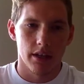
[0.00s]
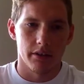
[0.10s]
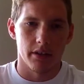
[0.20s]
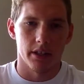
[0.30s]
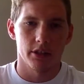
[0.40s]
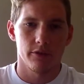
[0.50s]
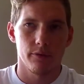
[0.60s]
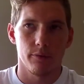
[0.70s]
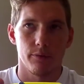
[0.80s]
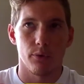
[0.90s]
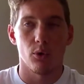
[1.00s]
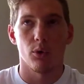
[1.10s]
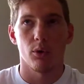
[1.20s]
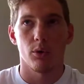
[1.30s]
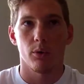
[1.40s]
It's
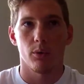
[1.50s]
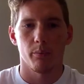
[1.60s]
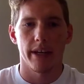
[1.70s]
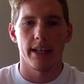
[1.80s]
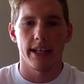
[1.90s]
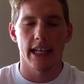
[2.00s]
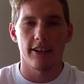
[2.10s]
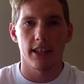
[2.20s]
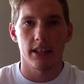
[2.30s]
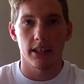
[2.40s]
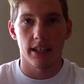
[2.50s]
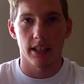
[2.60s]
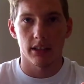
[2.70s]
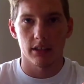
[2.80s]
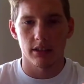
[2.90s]
for mainly Garrick, and
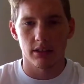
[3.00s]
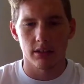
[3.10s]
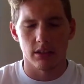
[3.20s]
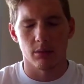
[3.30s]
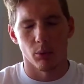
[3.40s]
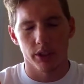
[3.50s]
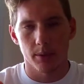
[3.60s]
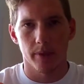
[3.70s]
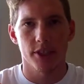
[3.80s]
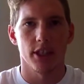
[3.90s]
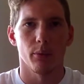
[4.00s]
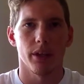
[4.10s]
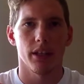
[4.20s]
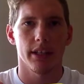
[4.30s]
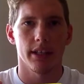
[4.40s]
it works especially well
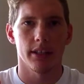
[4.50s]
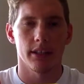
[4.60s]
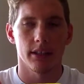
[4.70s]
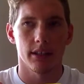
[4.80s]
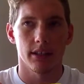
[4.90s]
in